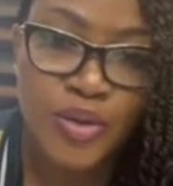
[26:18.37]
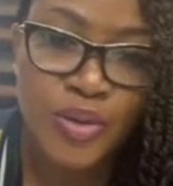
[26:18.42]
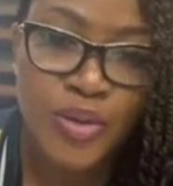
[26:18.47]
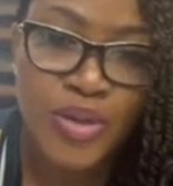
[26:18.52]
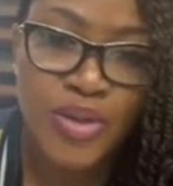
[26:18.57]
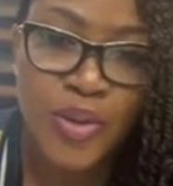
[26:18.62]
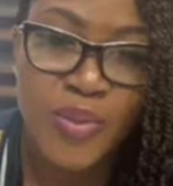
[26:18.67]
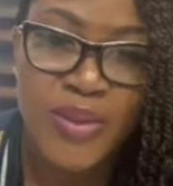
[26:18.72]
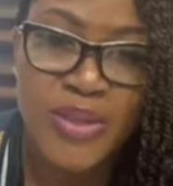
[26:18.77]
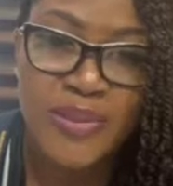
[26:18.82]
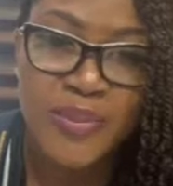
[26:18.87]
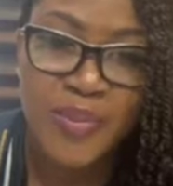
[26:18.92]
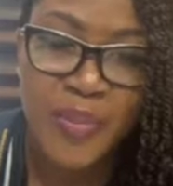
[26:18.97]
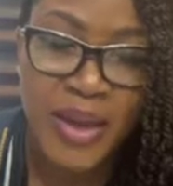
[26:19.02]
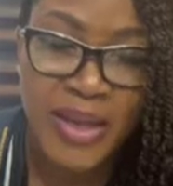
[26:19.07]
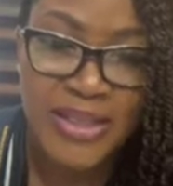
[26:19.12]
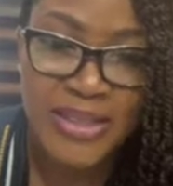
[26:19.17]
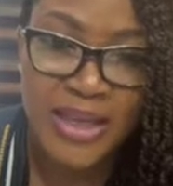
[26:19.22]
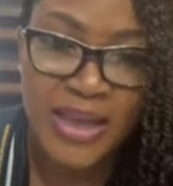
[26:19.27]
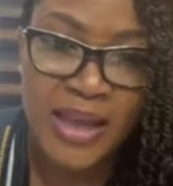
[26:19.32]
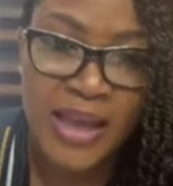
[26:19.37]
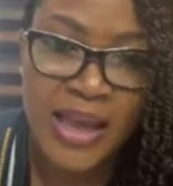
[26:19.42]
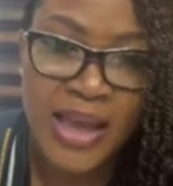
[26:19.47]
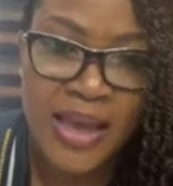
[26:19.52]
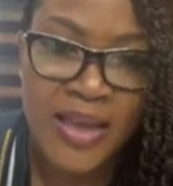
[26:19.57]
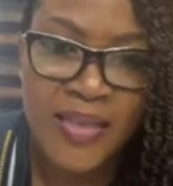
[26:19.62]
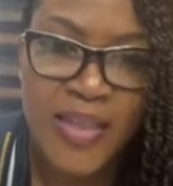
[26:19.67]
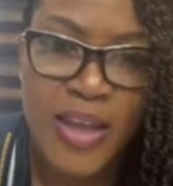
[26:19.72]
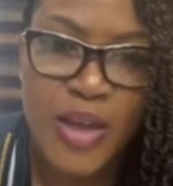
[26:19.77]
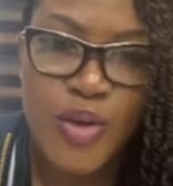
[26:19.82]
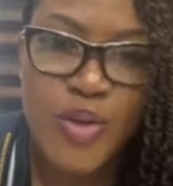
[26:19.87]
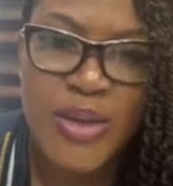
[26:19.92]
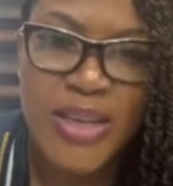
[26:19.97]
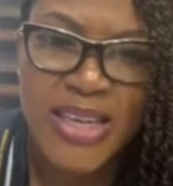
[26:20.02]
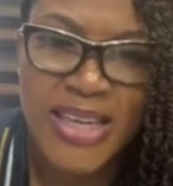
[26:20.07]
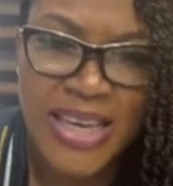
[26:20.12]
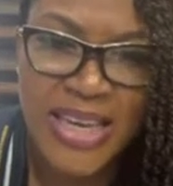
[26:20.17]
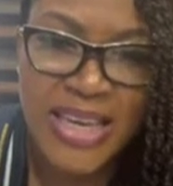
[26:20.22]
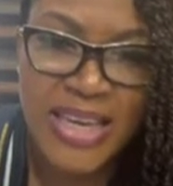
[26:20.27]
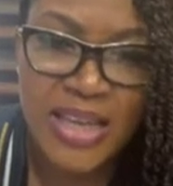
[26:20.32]
So it's always better that you
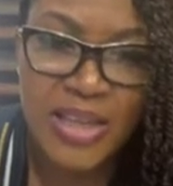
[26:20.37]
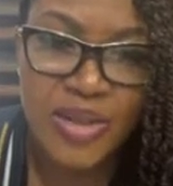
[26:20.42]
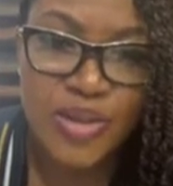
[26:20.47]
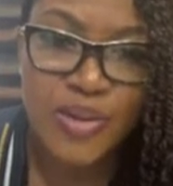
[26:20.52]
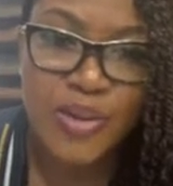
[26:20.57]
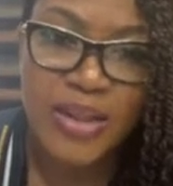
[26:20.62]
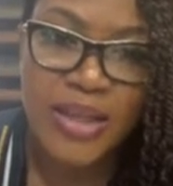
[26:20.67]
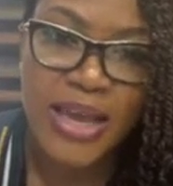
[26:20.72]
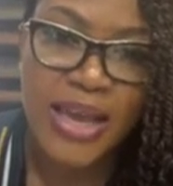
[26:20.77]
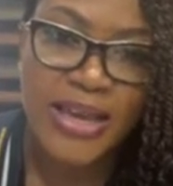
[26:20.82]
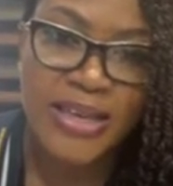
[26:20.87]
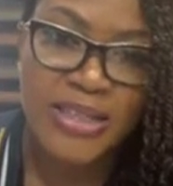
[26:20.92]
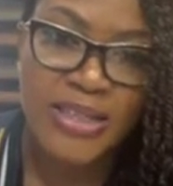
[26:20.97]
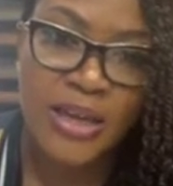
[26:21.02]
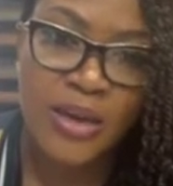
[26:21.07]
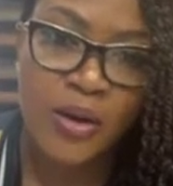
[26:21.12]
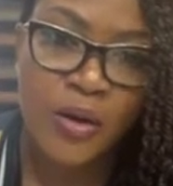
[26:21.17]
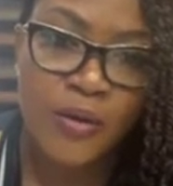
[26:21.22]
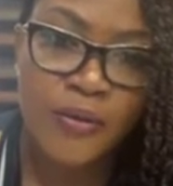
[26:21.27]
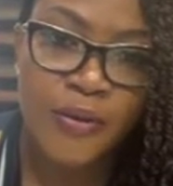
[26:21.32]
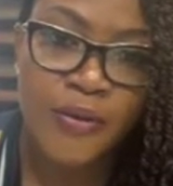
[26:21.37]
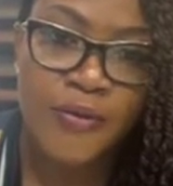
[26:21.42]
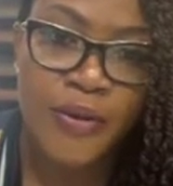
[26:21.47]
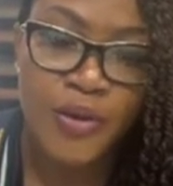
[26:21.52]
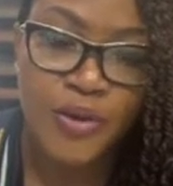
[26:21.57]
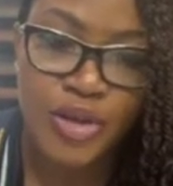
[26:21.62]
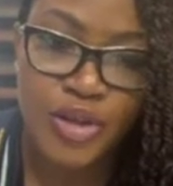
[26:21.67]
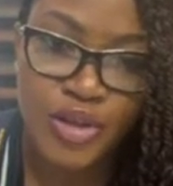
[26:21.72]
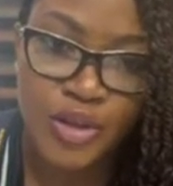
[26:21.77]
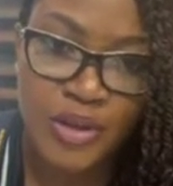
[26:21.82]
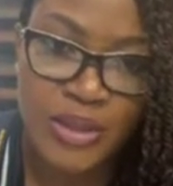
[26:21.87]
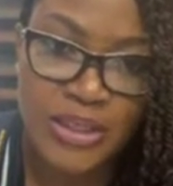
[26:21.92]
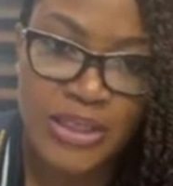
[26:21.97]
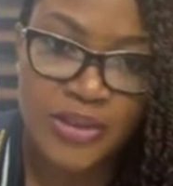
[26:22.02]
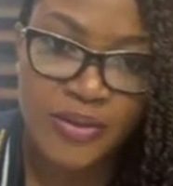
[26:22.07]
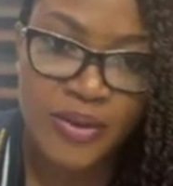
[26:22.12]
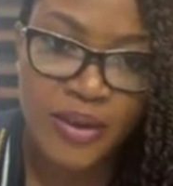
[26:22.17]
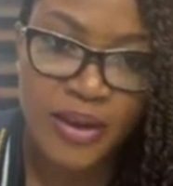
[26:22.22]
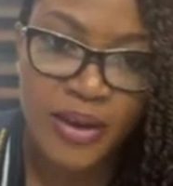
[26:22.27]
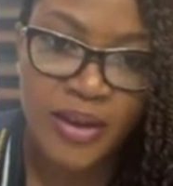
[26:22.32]
key into the idea of a foundation
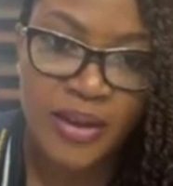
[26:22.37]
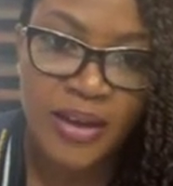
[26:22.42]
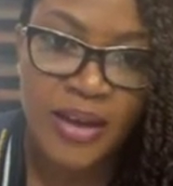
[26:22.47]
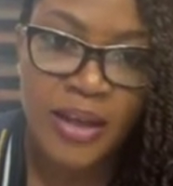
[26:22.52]
degree,